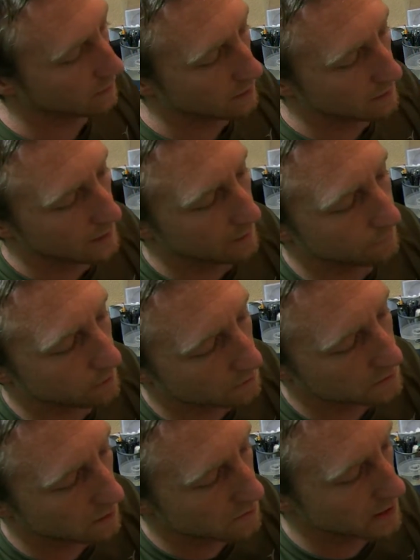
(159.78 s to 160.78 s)
That it flips
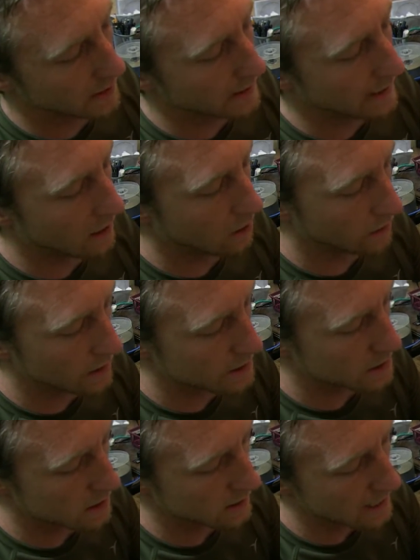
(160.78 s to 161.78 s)
upside down and
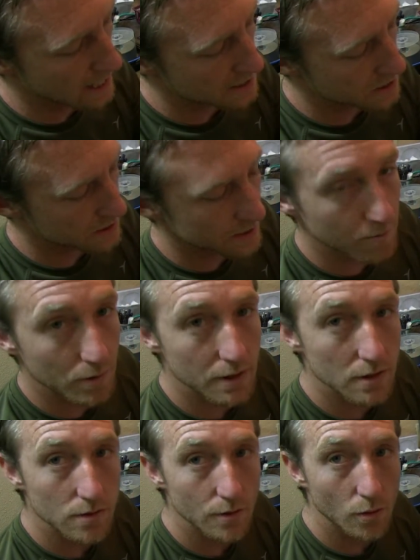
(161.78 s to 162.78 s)
just latches in with
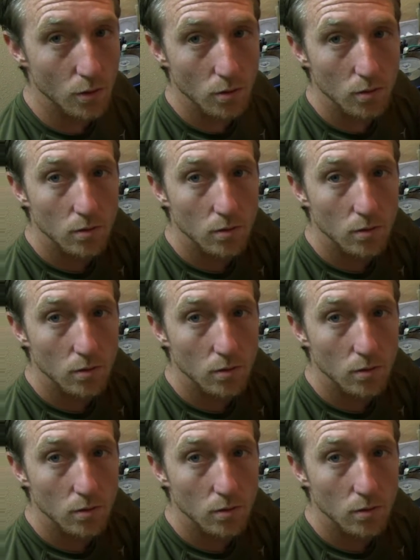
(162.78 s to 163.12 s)
this little